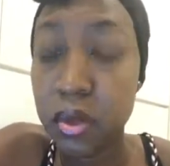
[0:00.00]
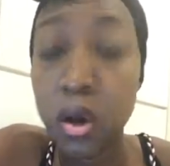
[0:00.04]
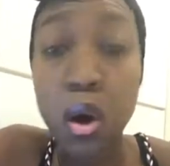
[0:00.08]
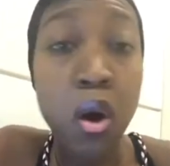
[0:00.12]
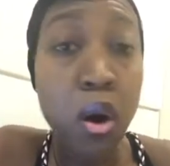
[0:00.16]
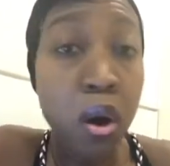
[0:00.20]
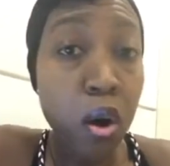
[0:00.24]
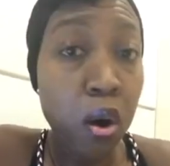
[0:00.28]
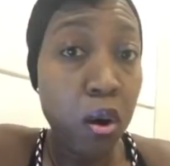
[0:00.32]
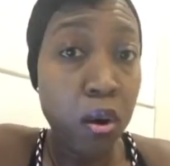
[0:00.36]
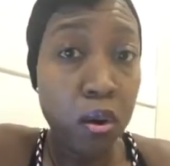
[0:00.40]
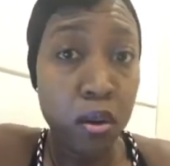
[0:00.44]

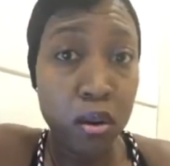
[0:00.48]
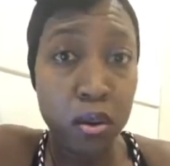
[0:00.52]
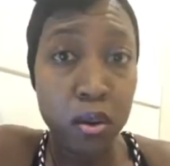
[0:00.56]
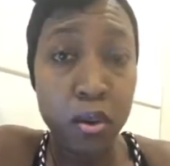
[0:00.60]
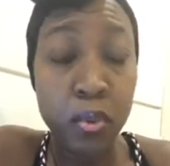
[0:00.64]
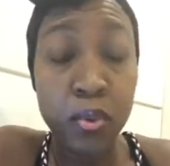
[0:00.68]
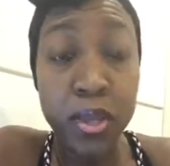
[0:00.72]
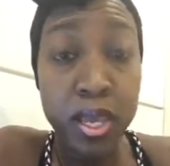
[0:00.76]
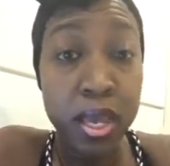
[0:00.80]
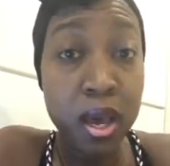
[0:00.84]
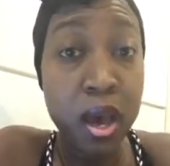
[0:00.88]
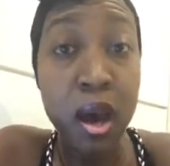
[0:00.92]
or
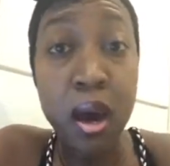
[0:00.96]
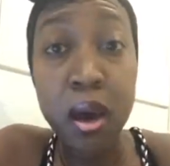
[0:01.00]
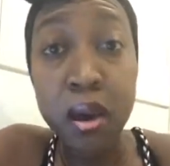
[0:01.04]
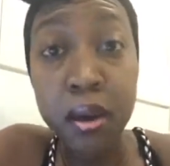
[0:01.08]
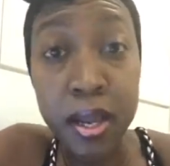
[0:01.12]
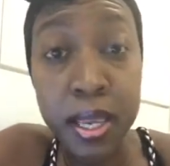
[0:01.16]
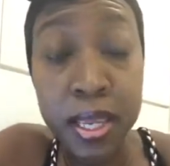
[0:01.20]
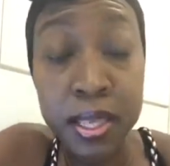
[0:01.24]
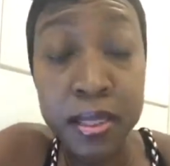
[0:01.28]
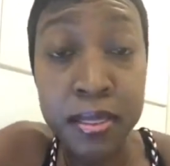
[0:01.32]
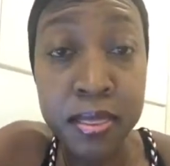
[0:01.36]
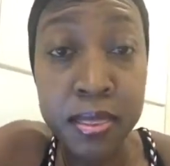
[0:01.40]
we are
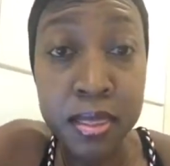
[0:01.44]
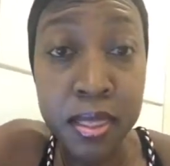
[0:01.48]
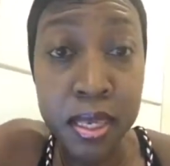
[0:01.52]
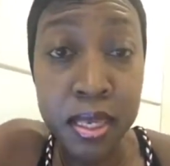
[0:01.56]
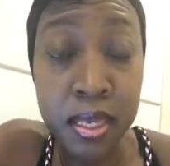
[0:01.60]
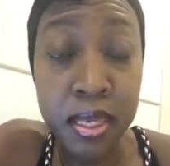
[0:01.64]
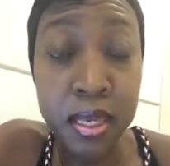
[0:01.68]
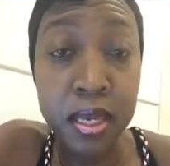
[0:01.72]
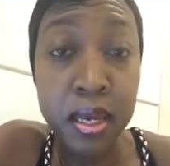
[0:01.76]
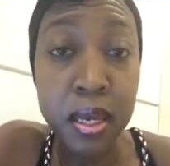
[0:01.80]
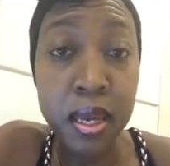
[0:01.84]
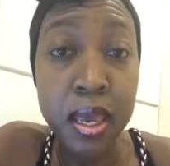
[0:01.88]
in
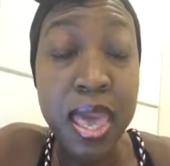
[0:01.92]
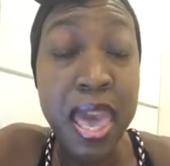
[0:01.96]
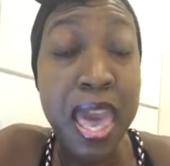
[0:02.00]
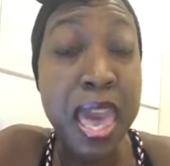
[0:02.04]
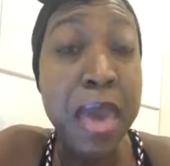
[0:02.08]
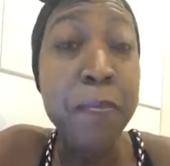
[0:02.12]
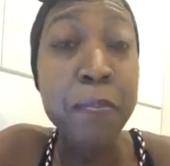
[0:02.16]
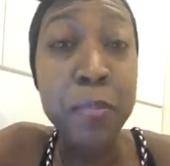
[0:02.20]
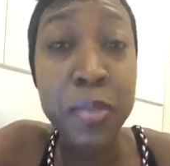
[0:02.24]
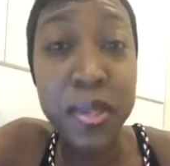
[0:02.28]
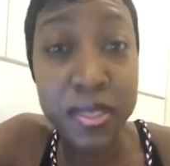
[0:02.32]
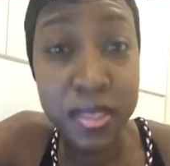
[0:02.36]
the
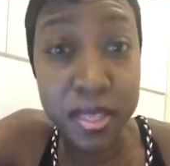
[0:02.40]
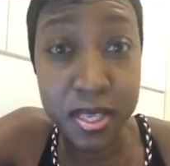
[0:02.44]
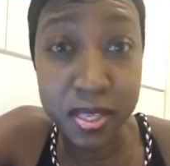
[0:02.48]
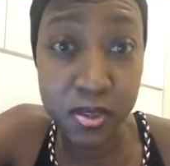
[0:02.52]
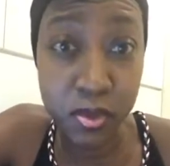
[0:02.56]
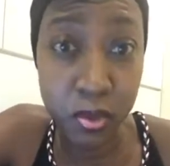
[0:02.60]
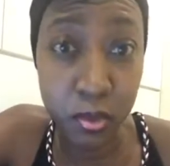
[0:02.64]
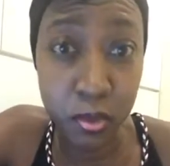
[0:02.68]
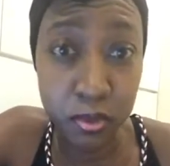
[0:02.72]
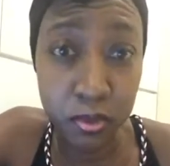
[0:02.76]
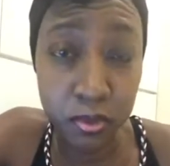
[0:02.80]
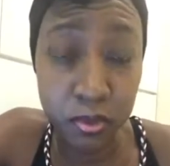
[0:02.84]
empathy
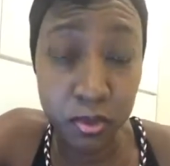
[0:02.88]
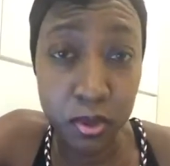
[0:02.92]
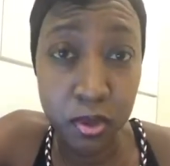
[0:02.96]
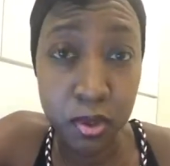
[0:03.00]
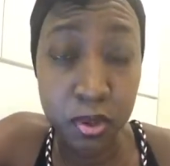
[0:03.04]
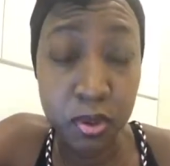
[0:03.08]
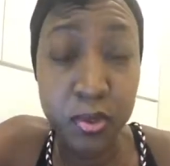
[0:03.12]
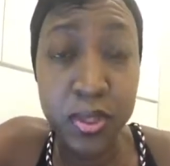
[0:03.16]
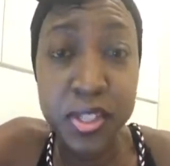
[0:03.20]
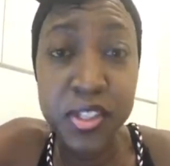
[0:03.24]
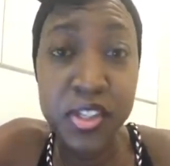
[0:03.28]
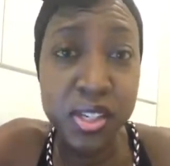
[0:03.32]
zone,
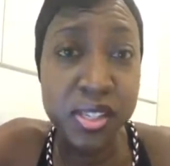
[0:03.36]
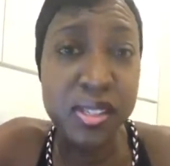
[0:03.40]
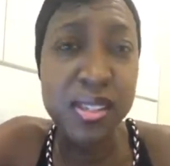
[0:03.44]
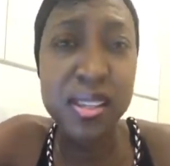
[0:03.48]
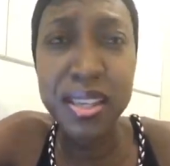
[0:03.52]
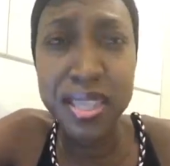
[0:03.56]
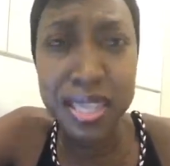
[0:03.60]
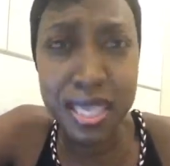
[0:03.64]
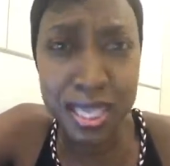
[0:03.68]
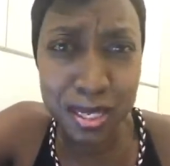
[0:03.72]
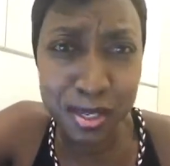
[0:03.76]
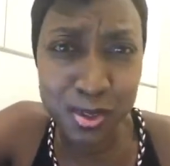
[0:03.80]
which is the
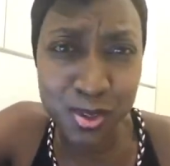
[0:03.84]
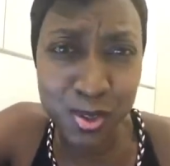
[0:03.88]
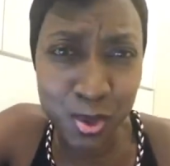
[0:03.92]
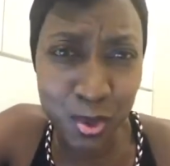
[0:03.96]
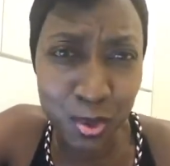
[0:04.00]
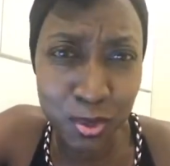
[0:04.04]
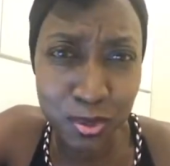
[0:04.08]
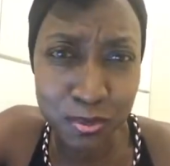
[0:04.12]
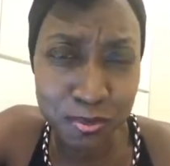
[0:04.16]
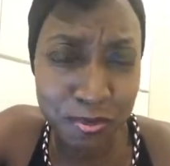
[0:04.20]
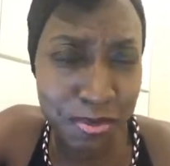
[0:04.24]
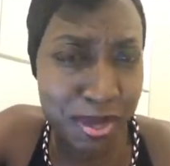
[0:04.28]
guilt
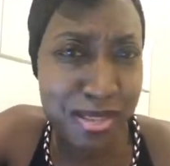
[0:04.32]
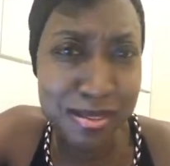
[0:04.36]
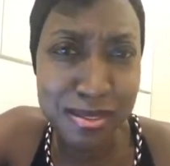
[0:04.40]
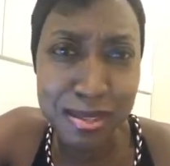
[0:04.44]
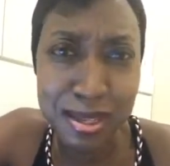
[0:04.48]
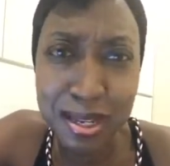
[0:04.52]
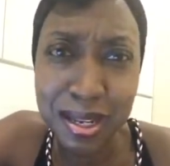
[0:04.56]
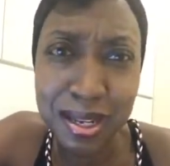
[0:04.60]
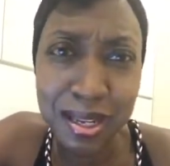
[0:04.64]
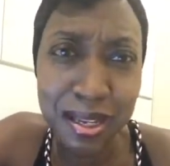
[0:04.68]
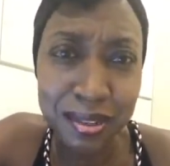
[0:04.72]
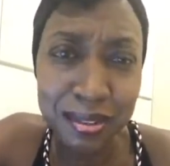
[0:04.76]
zone
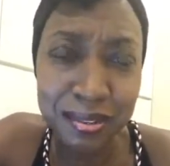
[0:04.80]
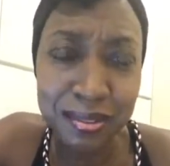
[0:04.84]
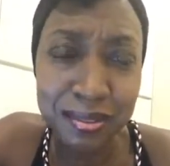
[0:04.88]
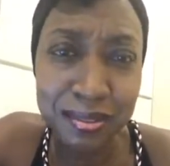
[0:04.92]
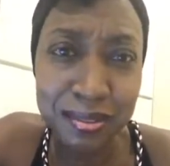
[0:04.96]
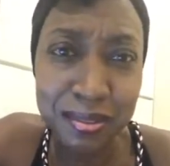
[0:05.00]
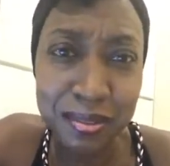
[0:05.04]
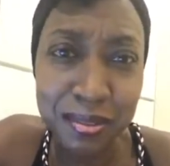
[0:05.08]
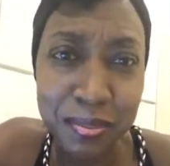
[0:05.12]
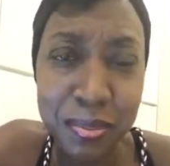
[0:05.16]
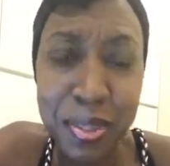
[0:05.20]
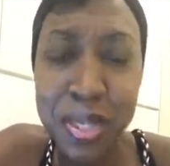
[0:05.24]
basically,
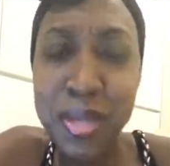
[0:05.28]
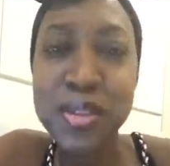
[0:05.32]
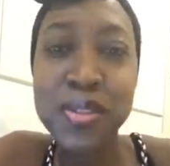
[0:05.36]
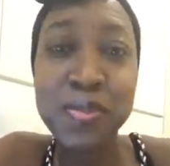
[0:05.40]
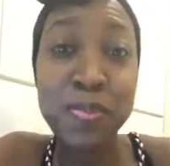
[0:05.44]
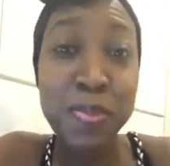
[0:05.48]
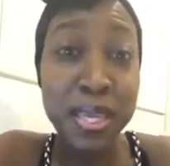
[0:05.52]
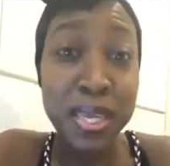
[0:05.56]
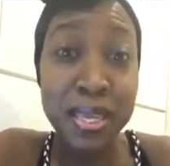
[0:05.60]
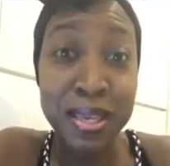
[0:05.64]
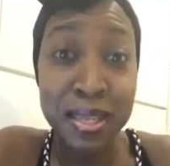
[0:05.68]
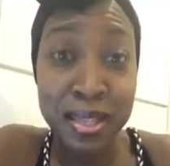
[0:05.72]
because
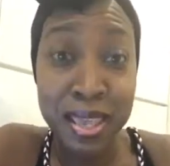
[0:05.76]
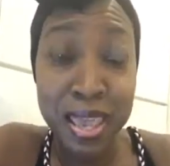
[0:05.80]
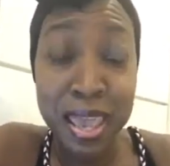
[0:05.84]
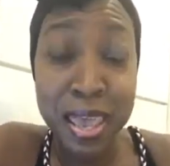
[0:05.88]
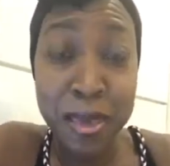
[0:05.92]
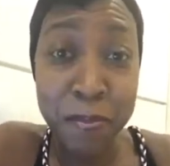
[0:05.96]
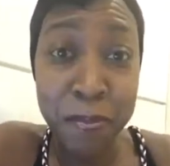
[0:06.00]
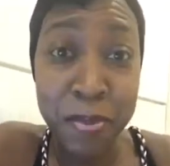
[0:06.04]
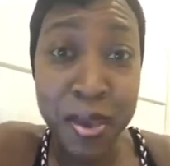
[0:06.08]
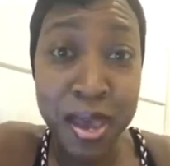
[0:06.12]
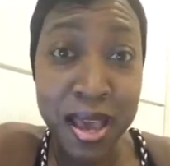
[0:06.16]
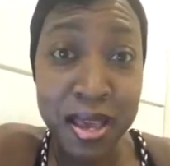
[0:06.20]
being an
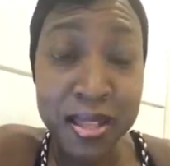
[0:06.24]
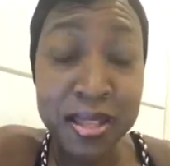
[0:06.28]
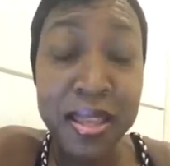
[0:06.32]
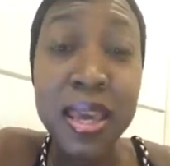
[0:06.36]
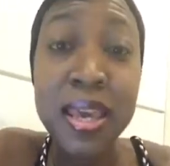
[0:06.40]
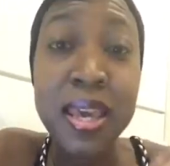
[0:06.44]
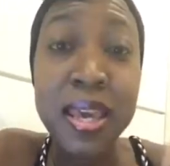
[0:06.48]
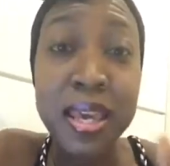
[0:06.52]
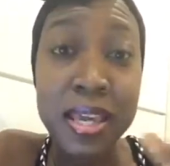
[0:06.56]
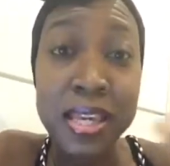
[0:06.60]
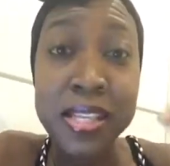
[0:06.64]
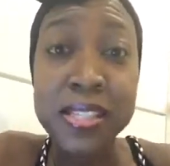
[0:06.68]
empath
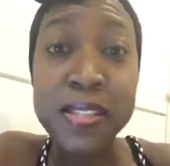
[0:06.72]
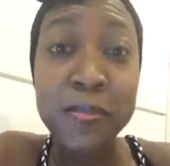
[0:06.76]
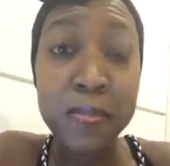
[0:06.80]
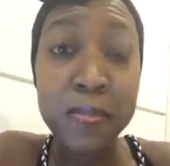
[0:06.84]
is